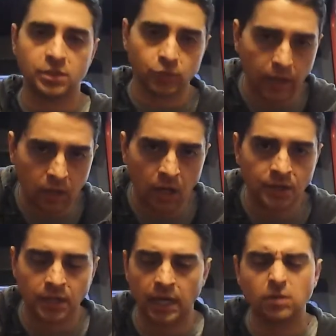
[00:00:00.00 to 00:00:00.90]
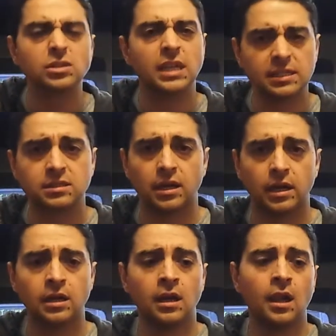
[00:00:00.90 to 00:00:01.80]
So I called the guy. He's a nice
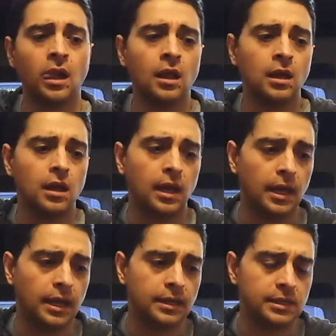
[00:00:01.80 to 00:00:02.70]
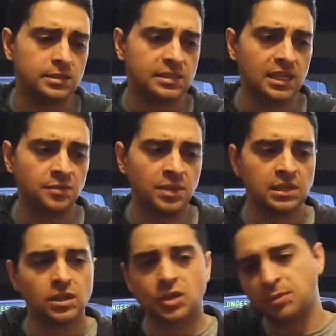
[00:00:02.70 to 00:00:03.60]
guy. And he said to me,
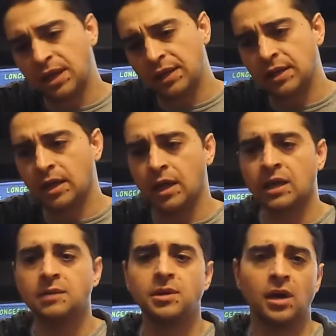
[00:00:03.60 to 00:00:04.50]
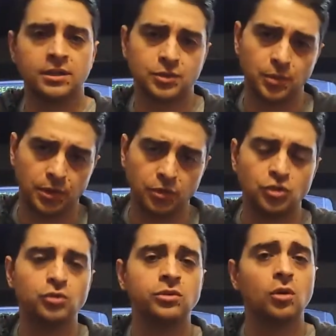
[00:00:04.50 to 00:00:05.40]
look, man, I'm going to be honest with you.
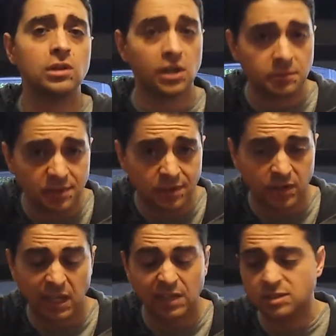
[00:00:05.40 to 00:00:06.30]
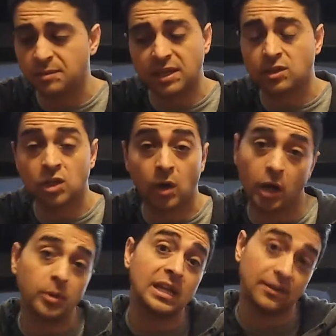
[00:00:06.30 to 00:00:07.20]
Do you know a lot about arcades? I'm like, no, I
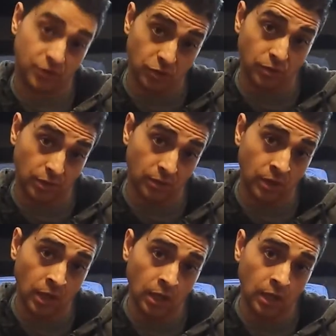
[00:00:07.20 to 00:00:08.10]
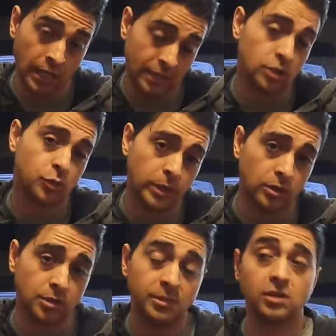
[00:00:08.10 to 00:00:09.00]
already have 2, though. And I was real
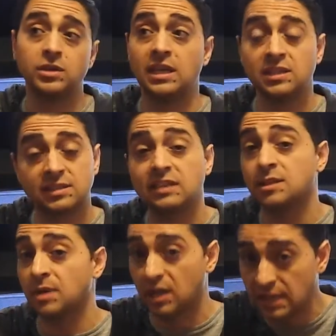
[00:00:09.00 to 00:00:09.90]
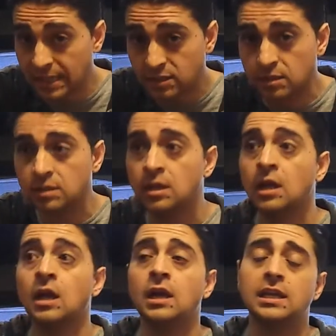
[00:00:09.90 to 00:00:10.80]
with him. And he says, I'm a collector.
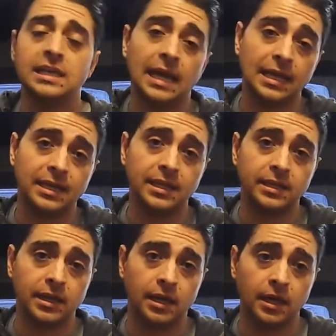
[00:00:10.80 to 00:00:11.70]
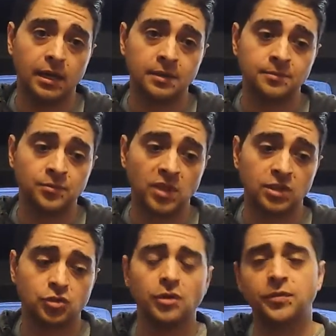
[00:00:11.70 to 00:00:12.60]
He had a
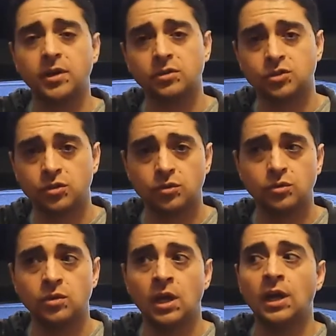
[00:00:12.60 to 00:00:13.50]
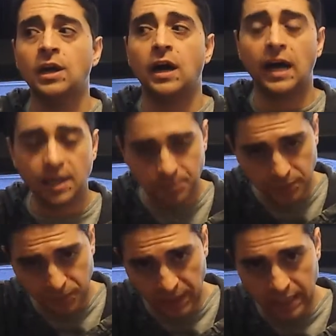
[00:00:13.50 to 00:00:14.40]
Street Fighter 2 Hyper
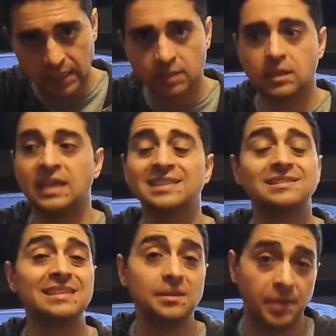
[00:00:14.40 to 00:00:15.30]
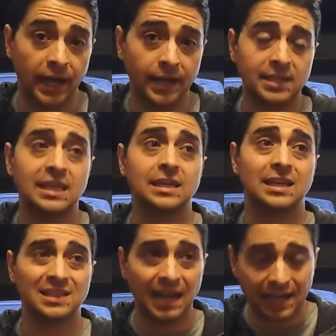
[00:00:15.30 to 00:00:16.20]
Fighting in a Z-Back. He had a
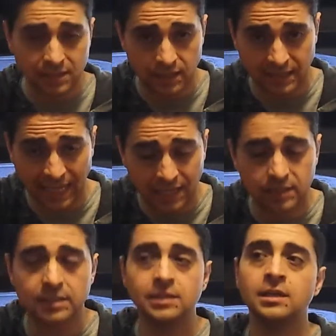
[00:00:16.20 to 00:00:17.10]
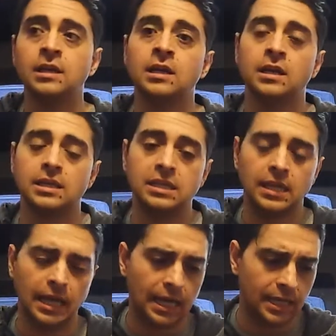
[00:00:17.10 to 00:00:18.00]
Galaga. He
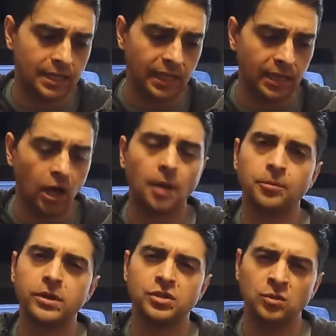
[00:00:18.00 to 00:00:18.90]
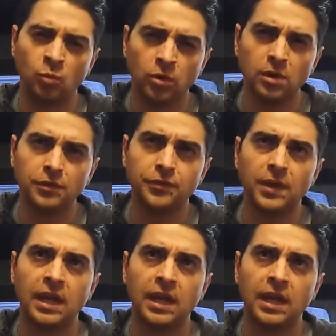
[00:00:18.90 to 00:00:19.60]
had a Operation Wolf.